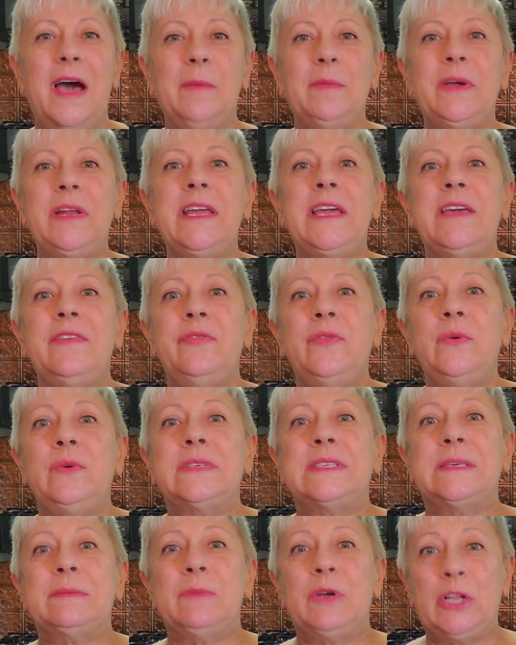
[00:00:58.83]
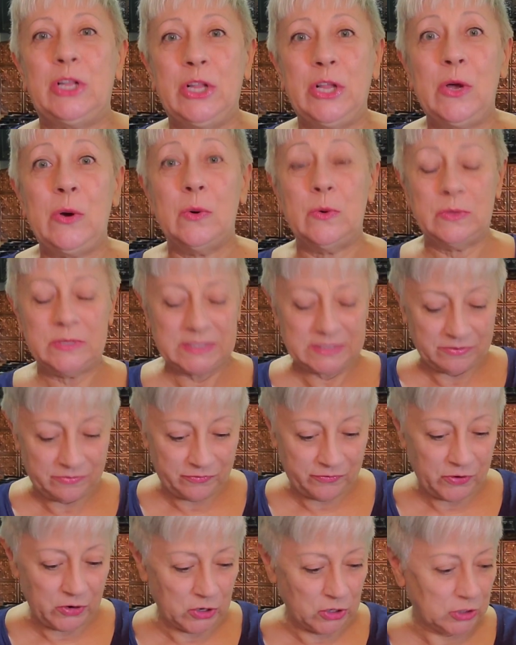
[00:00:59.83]
I'm going to get through some clothes
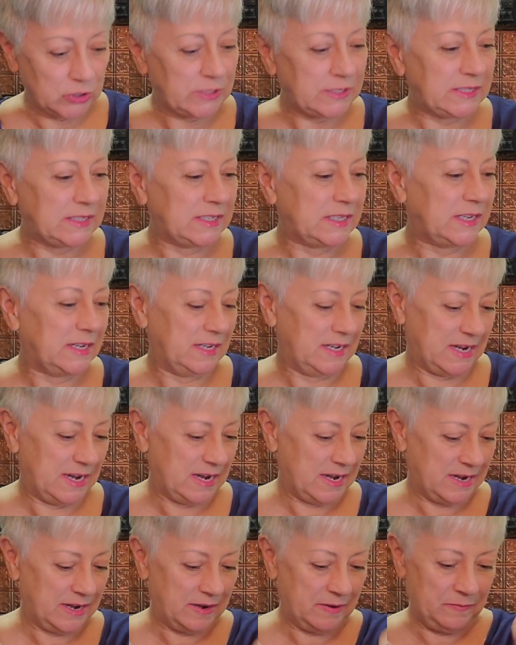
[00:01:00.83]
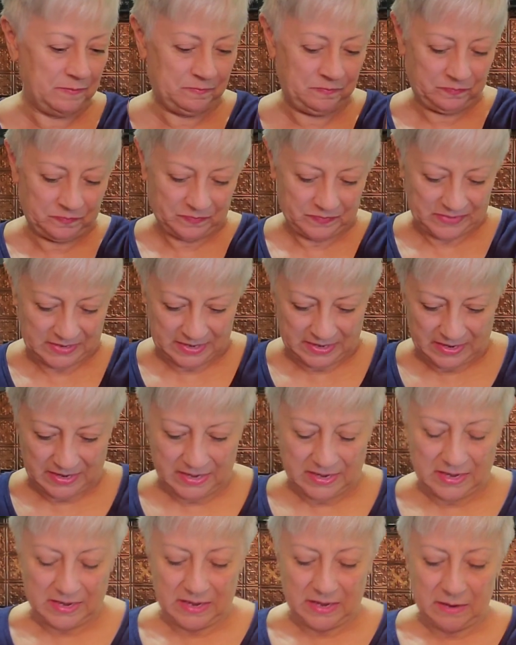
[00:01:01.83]
first. Um,
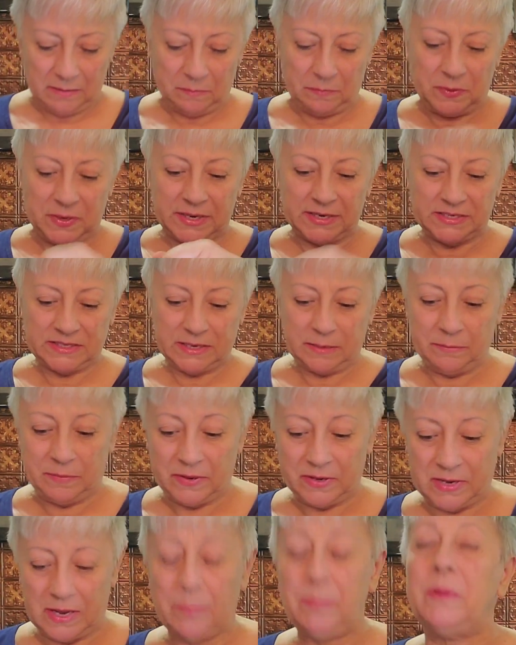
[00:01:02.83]
picked up a